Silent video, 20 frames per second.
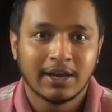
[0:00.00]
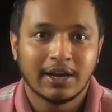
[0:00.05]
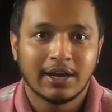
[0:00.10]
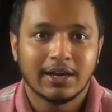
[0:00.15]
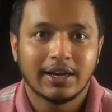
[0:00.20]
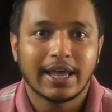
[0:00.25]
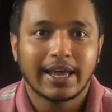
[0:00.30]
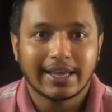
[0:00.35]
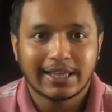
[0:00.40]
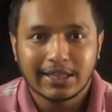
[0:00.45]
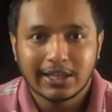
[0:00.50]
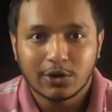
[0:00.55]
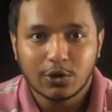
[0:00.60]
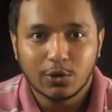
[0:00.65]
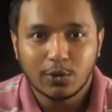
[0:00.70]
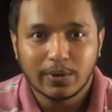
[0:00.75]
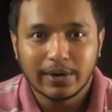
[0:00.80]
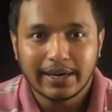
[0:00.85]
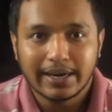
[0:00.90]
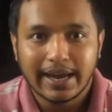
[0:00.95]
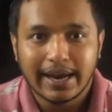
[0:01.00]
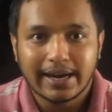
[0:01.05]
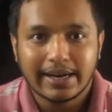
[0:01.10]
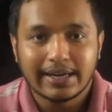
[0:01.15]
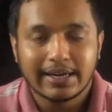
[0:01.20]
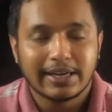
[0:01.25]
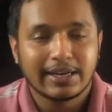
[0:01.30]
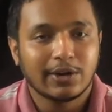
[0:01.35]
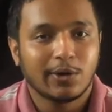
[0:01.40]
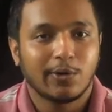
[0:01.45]
like in the
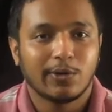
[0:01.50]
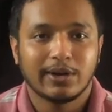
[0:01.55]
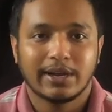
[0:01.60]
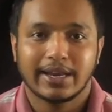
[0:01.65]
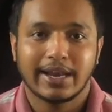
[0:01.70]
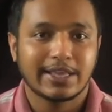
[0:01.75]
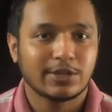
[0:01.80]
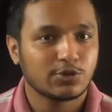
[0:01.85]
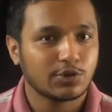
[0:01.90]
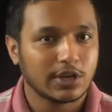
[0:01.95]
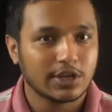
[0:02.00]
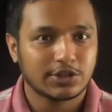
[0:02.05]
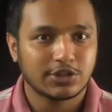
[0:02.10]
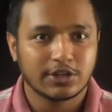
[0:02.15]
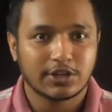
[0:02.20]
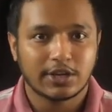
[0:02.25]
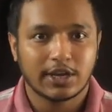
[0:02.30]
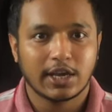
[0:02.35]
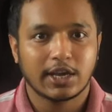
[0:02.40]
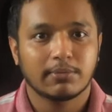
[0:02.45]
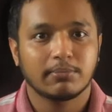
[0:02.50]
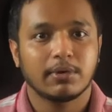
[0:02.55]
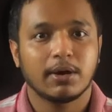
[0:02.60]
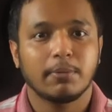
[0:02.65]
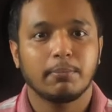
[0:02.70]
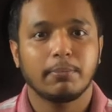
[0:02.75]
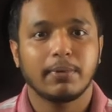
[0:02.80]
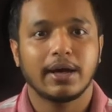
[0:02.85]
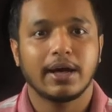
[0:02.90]
COVID-19, online education came up